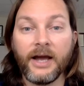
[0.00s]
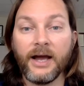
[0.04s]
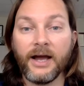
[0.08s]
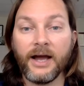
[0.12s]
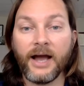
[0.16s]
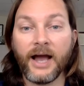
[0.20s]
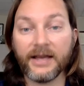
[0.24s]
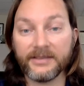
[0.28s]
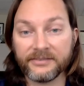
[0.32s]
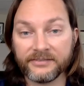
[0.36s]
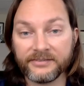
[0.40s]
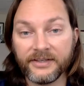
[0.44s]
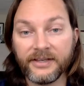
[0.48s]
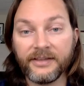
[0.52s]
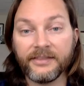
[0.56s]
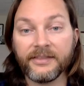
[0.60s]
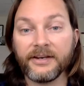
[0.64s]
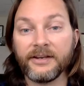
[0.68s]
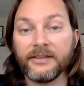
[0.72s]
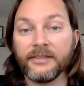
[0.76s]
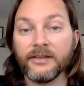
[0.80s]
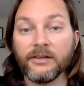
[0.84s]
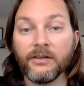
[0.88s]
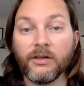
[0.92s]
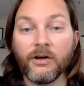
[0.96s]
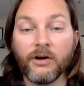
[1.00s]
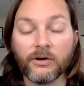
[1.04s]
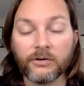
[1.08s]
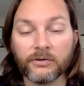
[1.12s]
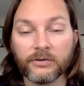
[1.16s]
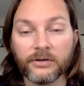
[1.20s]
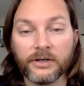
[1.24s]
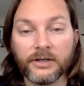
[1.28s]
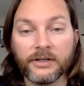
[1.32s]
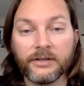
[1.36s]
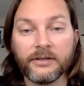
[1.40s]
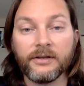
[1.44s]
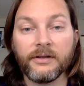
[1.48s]
I see that in the long
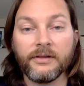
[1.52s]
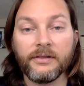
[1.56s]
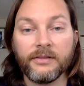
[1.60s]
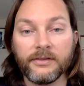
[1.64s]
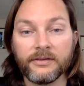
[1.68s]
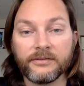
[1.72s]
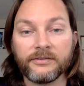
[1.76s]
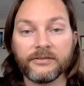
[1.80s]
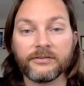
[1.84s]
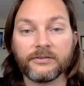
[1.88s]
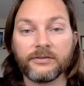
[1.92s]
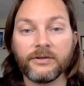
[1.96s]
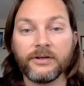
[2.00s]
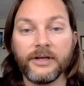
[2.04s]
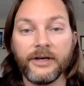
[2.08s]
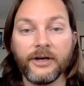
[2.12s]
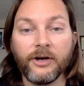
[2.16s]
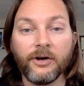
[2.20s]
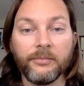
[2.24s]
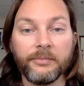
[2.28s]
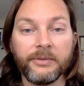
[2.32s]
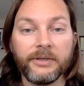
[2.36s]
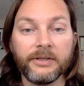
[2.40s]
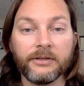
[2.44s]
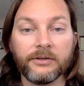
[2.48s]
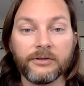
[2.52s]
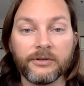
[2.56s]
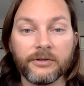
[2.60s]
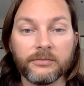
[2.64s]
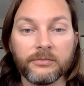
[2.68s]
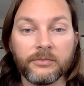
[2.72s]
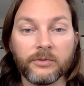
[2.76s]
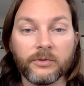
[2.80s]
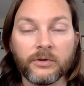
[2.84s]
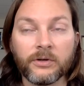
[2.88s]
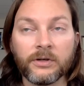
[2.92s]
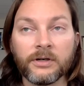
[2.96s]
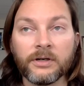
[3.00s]
run, this is going to help me
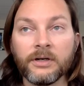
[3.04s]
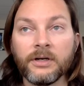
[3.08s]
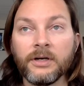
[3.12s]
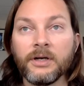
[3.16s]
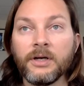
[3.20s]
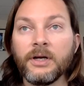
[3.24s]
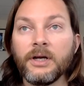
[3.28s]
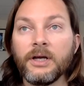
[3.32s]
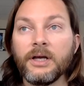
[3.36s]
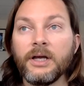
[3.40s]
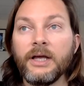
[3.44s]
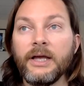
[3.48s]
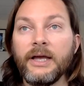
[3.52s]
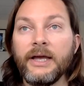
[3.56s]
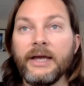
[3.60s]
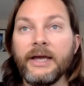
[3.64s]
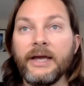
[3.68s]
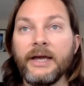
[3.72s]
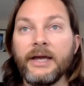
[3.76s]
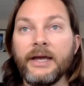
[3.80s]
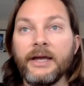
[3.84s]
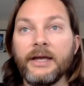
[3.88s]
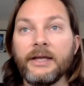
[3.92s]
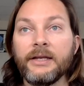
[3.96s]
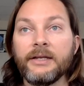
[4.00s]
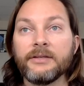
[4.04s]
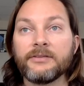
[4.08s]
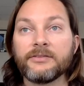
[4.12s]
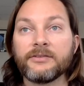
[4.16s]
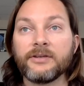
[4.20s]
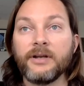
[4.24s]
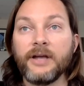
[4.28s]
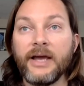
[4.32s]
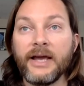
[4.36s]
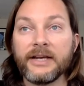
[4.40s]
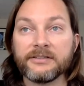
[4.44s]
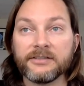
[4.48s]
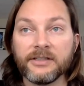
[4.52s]
learn more, and it's
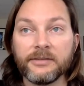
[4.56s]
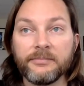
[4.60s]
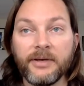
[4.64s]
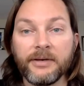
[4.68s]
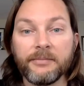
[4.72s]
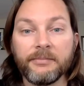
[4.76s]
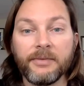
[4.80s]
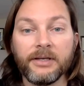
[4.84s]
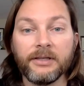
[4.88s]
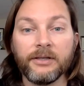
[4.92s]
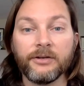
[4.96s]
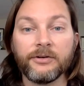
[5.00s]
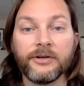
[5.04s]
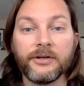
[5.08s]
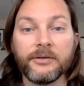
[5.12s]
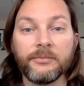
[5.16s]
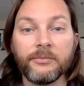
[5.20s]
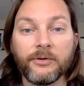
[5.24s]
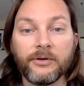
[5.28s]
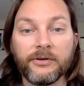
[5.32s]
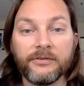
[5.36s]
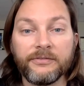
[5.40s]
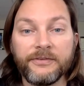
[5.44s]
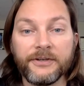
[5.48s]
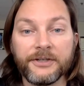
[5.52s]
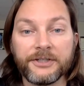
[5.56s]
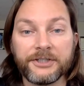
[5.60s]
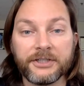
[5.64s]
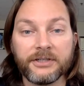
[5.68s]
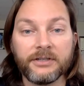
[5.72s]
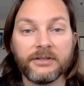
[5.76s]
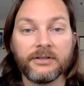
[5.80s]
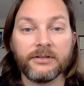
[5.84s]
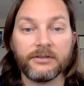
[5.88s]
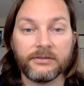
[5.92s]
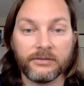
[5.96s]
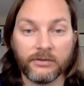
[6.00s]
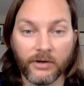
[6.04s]
going to actually make my learning more
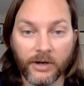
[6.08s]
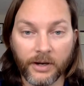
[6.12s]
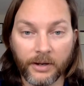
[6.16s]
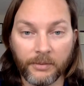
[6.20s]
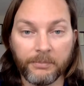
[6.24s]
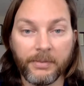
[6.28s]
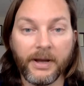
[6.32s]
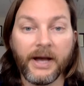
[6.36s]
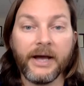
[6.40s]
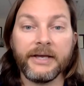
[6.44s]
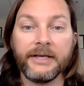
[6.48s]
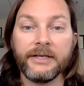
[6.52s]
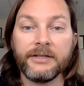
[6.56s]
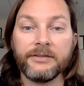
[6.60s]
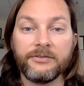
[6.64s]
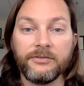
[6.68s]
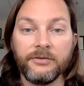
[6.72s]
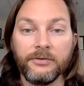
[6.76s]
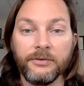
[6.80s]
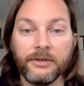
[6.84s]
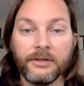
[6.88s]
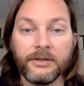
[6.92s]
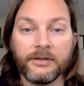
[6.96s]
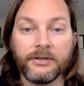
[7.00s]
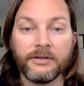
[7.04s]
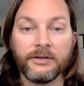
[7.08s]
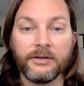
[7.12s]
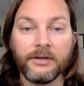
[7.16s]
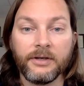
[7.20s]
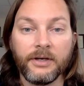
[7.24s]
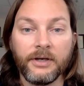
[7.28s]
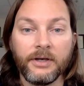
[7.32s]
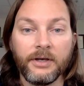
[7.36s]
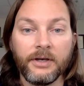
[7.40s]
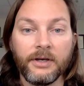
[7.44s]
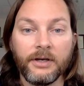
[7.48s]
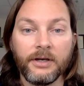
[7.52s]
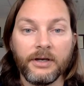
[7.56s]
efficient, so I'll buy into it.
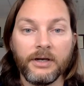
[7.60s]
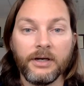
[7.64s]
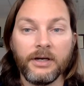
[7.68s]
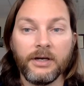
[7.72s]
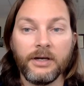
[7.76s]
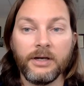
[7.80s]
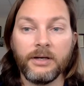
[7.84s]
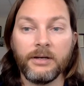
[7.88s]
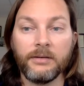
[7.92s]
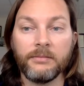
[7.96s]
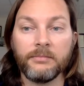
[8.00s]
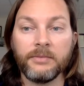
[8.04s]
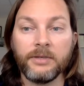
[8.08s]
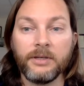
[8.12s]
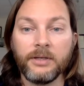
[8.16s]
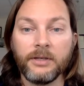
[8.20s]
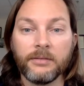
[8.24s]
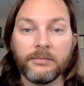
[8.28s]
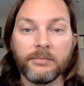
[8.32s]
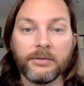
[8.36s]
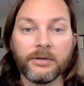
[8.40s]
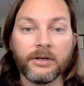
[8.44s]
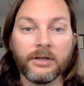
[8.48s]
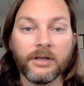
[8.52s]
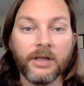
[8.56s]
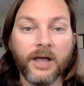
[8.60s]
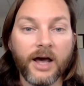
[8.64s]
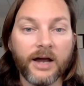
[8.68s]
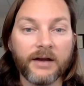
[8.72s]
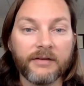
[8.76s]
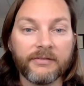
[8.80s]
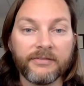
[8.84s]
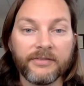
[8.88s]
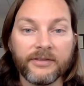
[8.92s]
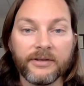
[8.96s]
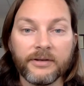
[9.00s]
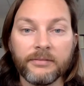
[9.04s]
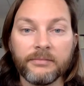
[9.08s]
But a lot
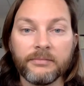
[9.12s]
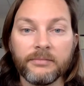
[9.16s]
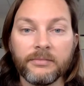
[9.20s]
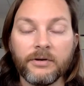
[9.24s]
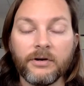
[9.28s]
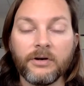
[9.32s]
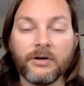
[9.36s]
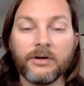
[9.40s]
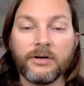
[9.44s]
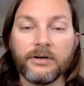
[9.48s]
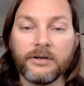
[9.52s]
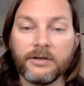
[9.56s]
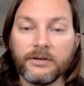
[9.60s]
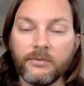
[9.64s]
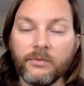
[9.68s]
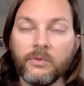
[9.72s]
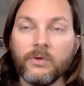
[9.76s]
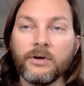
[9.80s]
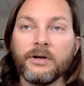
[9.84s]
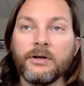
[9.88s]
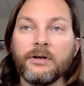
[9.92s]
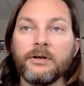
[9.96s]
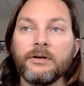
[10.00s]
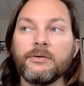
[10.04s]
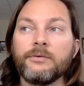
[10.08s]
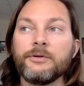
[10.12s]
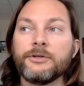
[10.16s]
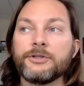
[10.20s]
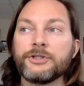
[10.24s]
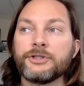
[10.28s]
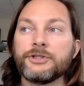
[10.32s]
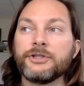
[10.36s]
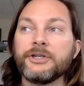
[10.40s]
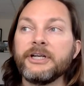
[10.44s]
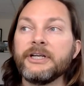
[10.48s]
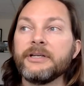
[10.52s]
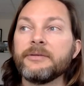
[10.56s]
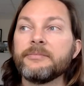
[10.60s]
of them are going to want to
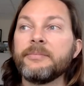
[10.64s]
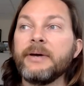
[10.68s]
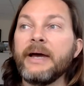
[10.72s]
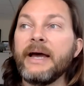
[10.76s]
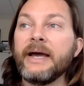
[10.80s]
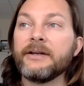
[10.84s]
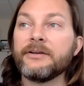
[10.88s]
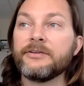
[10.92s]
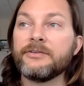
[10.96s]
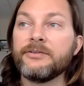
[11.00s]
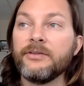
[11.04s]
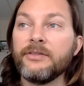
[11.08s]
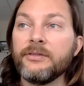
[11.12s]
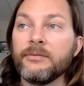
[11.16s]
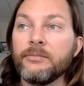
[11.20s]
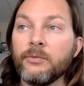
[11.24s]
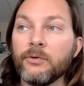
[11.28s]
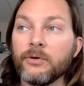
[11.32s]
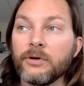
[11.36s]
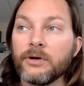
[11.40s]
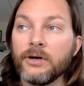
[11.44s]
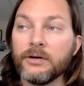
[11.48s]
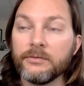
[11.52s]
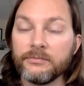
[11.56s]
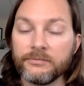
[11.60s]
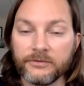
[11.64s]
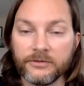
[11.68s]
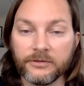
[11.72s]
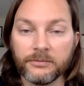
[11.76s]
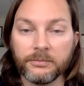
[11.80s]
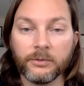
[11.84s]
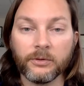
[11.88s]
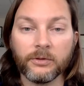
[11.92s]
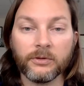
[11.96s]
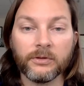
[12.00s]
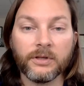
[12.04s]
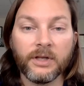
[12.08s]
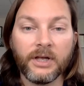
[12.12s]
retreat back to the more
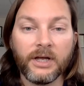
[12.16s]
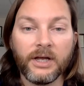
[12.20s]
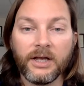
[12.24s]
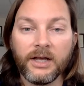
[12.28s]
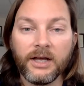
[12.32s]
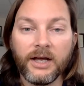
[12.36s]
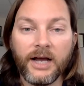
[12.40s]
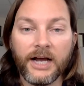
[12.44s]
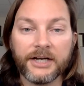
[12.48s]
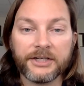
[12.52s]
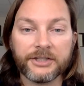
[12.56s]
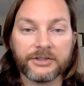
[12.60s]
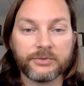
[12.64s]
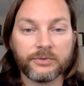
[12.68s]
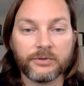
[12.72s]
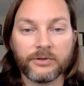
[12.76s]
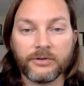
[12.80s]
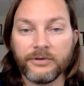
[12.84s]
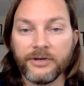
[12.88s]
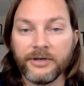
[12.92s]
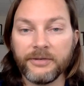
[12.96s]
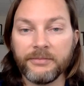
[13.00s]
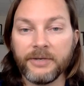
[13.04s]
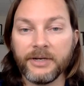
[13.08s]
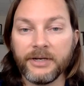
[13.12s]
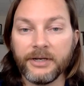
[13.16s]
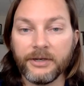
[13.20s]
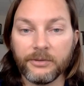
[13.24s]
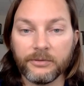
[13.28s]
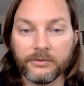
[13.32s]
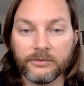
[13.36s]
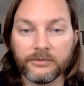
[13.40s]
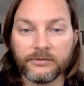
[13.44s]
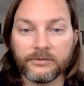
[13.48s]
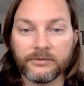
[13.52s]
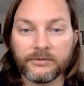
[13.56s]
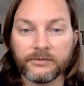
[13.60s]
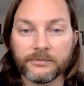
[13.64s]
comfortable, I just want to read my
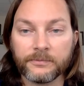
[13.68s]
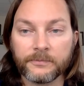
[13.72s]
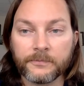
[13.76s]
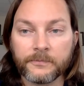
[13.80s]
notes.